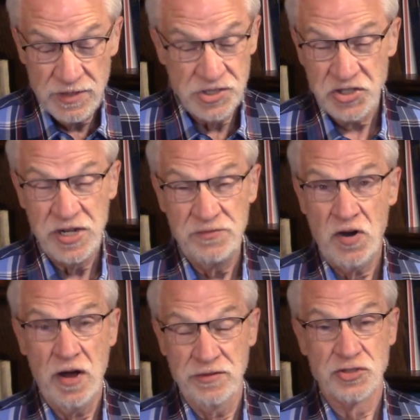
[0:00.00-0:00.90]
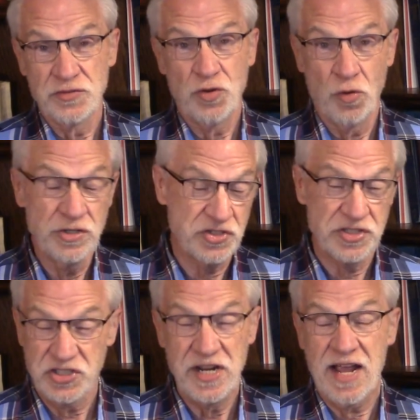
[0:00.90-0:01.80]
The city fathers, of course,
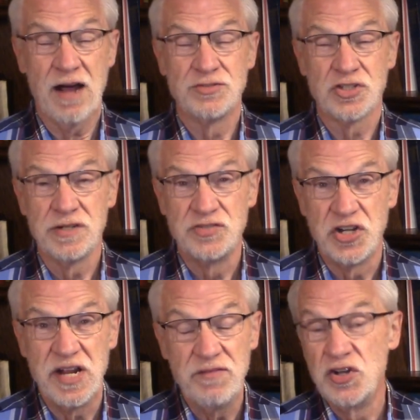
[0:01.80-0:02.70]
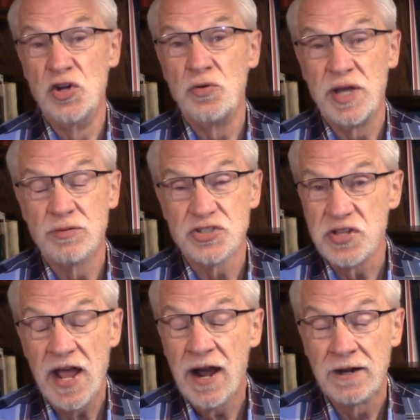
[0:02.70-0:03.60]
the city council of Geneva, knew he
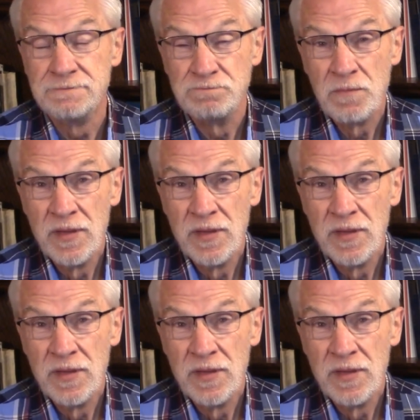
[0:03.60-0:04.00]
was there.